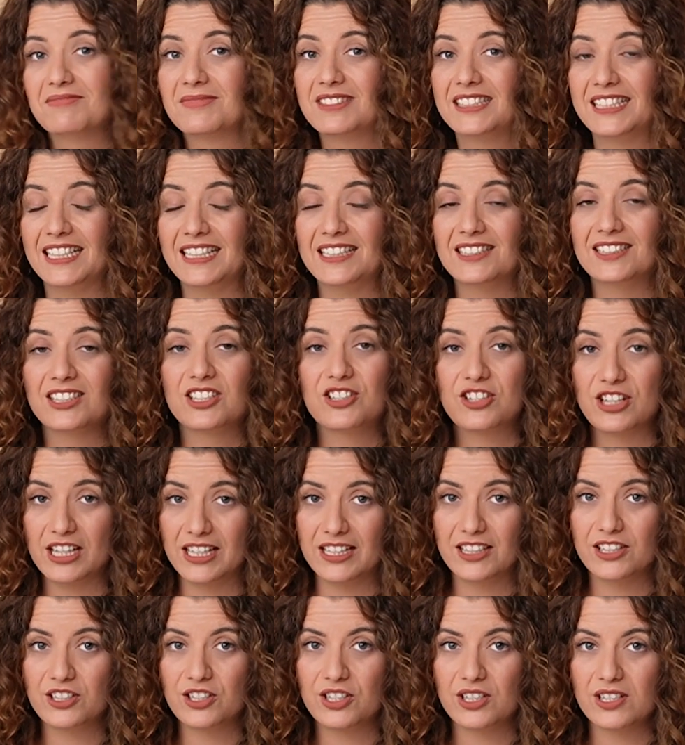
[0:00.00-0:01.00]
10
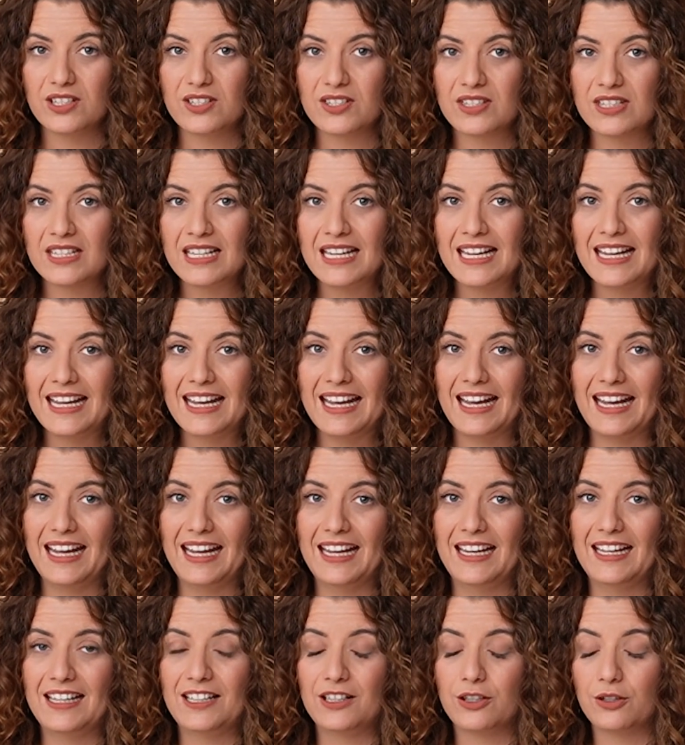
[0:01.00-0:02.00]
challenges
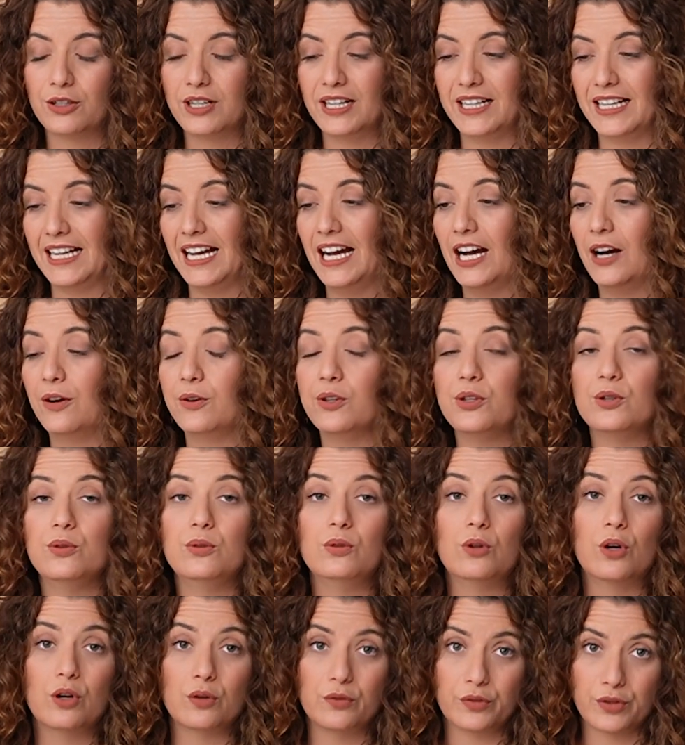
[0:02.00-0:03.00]
and look at how
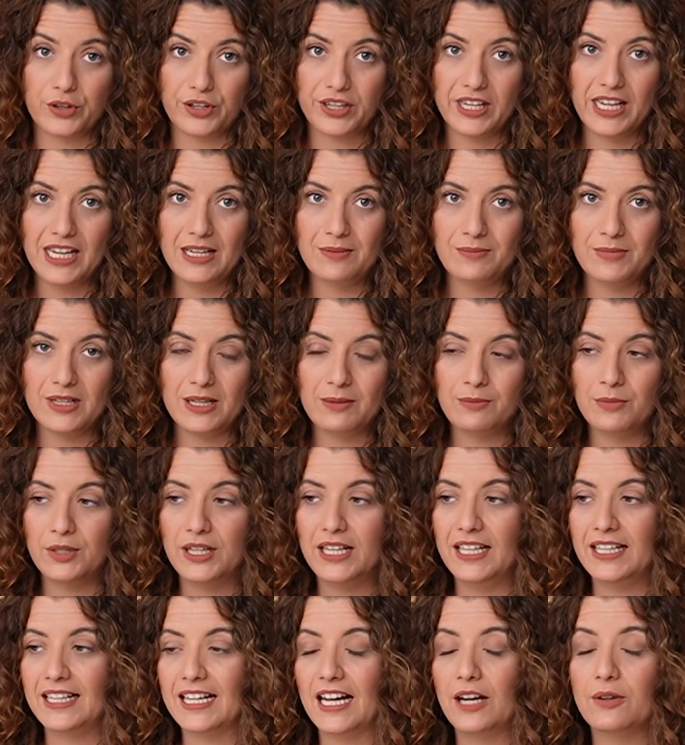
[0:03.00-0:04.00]
you overcame them
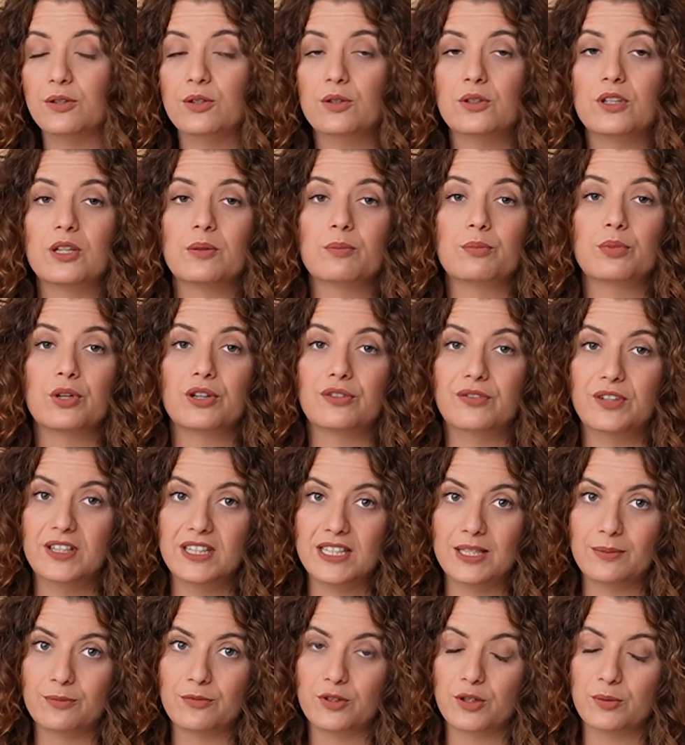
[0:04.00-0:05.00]
and how you can
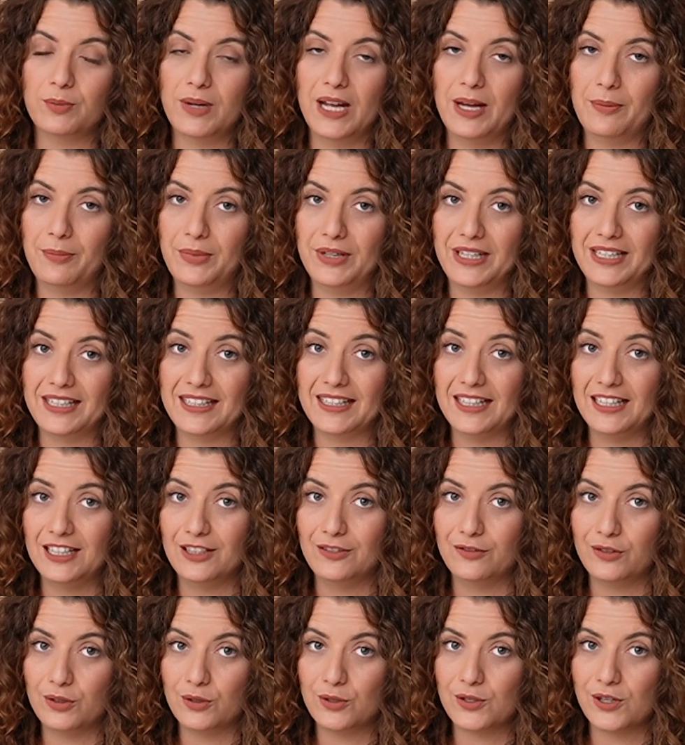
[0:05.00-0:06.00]
prevent them from happening in
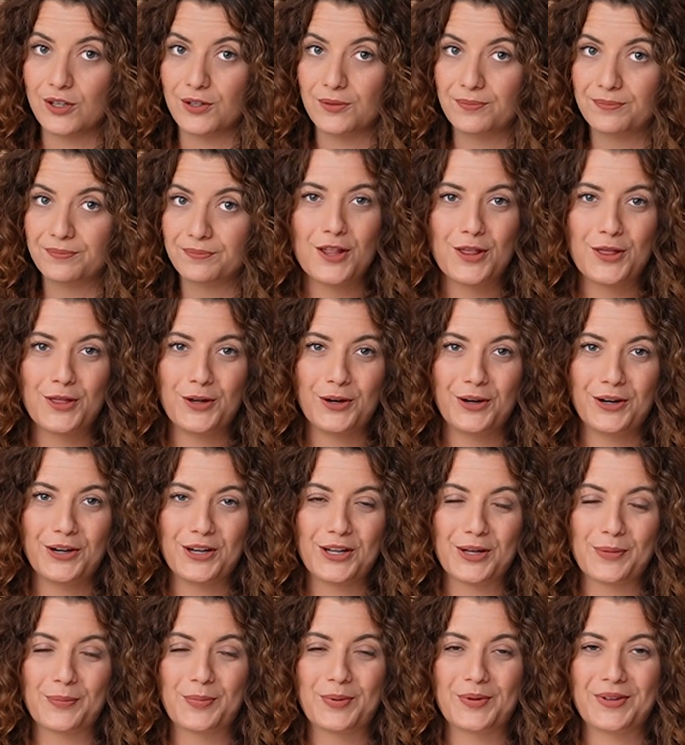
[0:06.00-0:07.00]
the future. Third
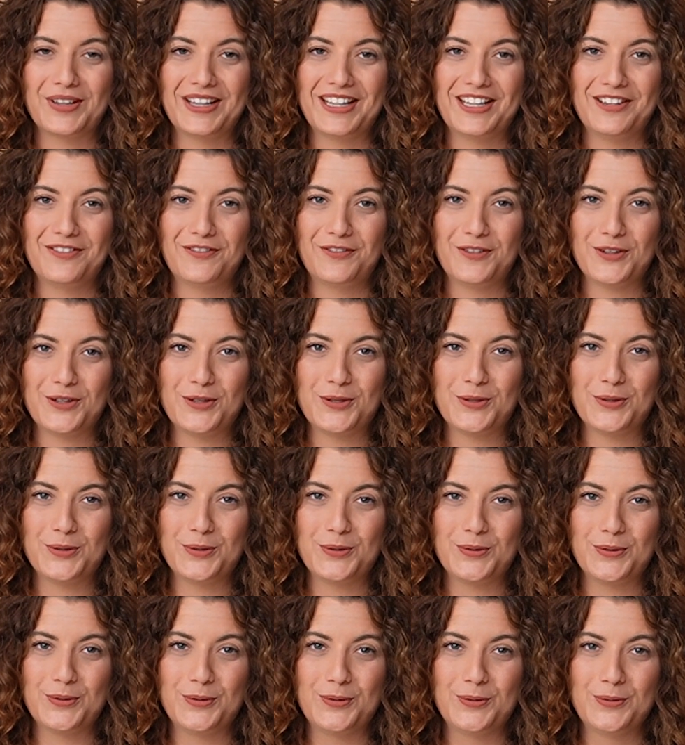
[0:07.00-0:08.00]
up, if
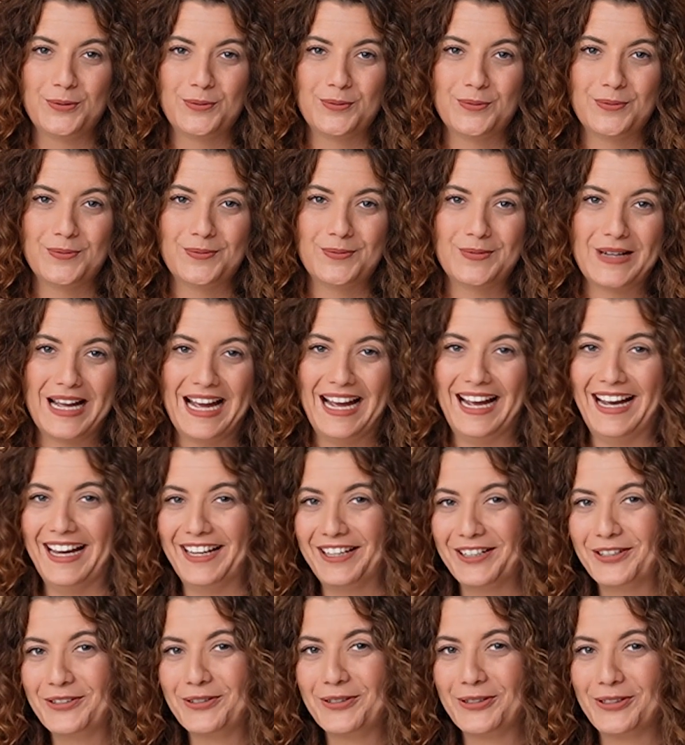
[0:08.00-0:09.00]
you
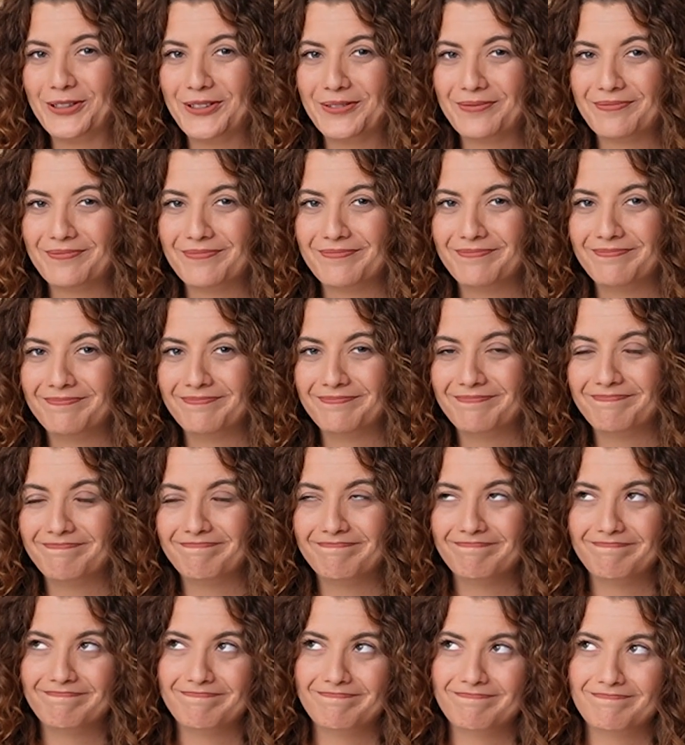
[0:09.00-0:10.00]
had a goal,
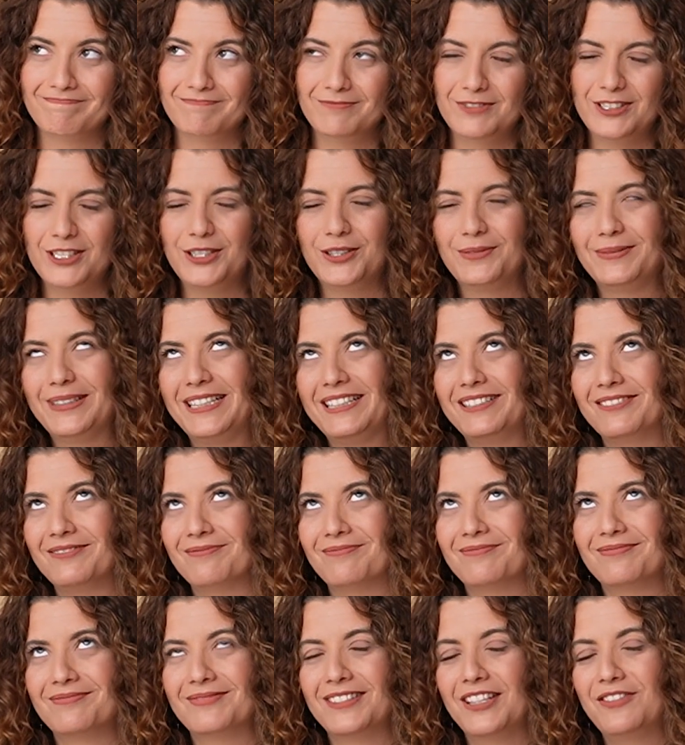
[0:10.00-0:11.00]

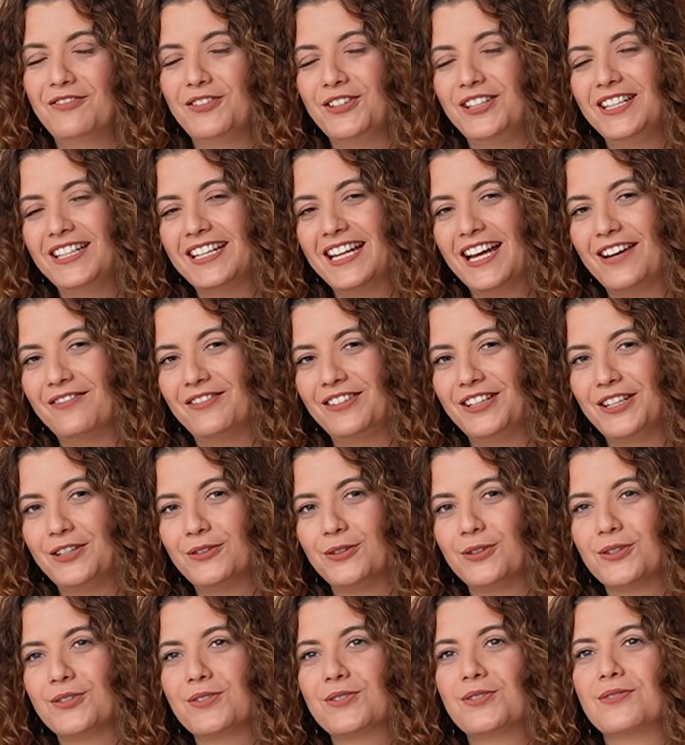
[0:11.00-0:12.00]
if you didn't have any
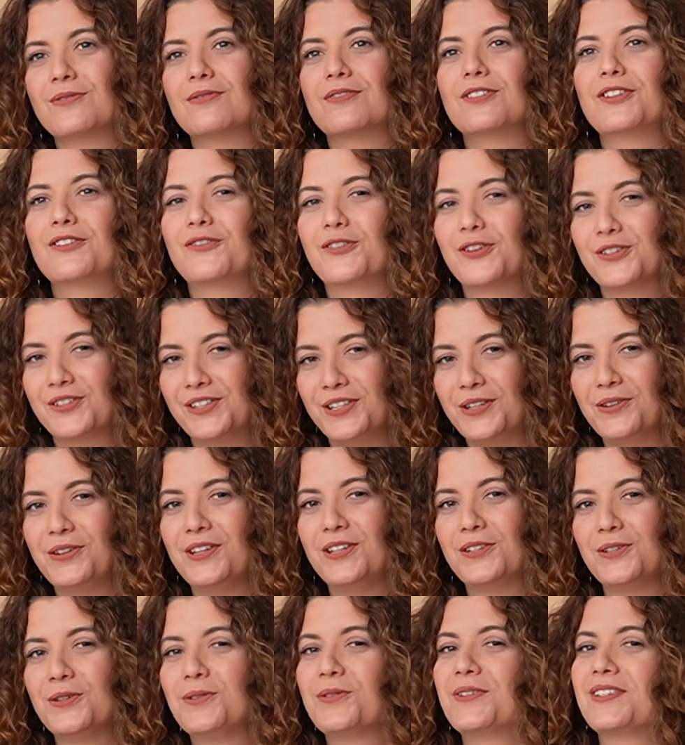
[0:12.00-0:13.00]
goals, the first thing you
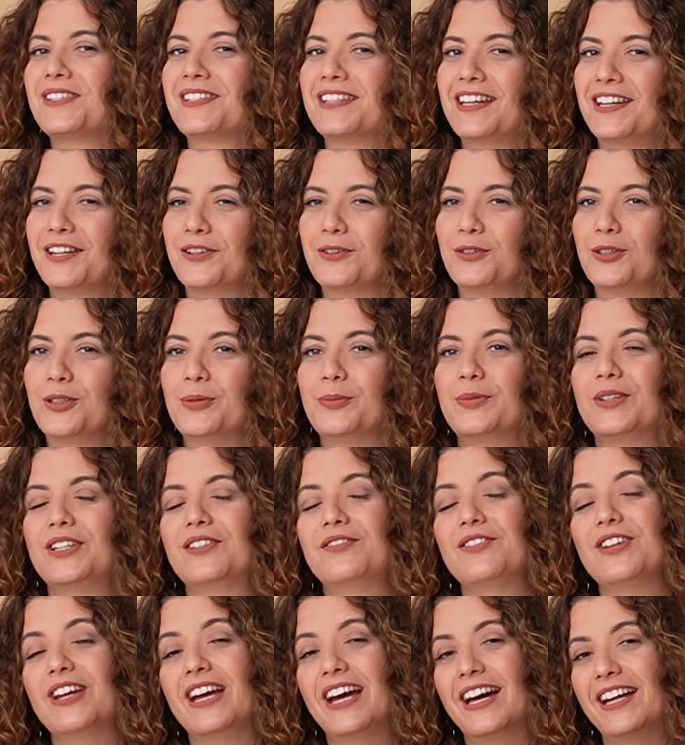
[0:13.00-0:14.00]
need to do is set a goal. But
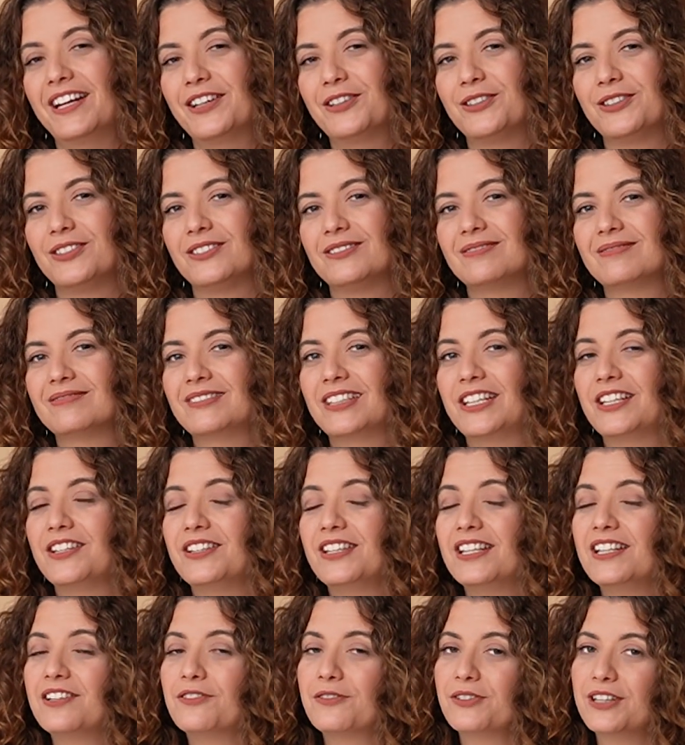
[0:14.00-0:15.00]
if you had a goal and you
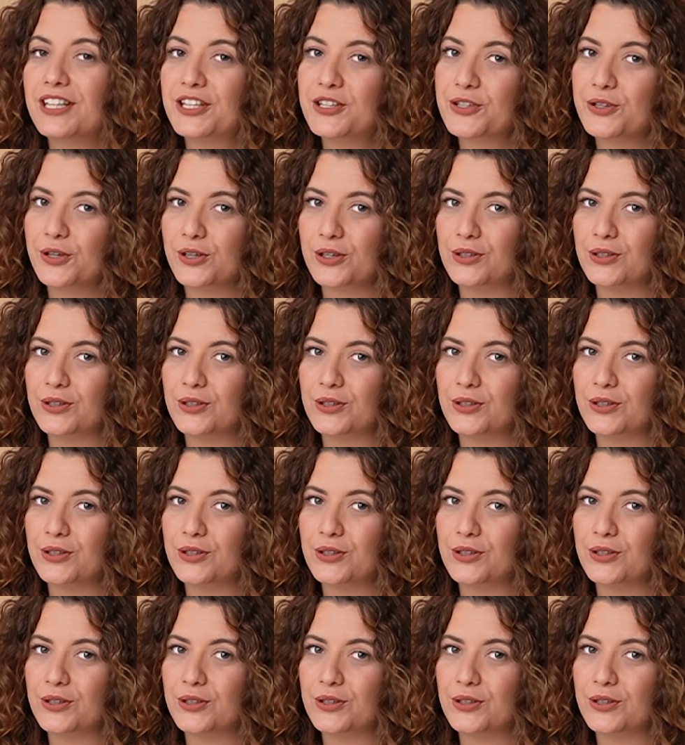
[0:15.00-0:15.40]
didn't reach your